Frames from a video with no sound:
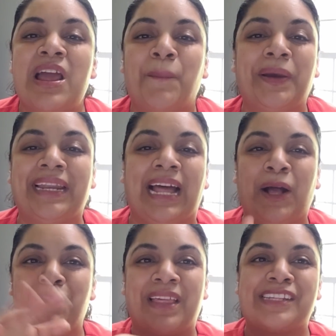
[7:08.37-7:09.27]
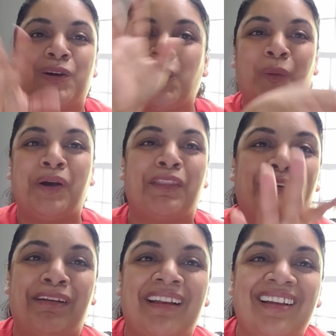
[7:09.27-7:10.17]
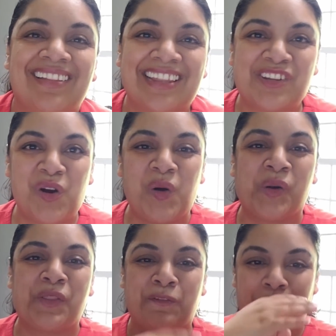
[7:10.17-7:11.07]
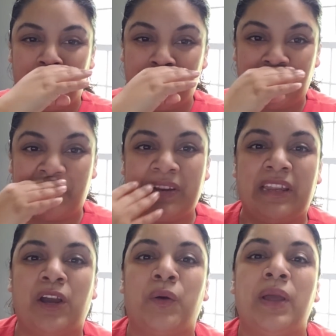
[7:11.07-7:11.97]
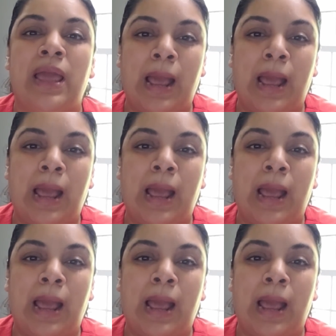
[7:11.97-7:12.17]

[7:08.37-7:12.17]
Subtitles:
But that's a whole other video.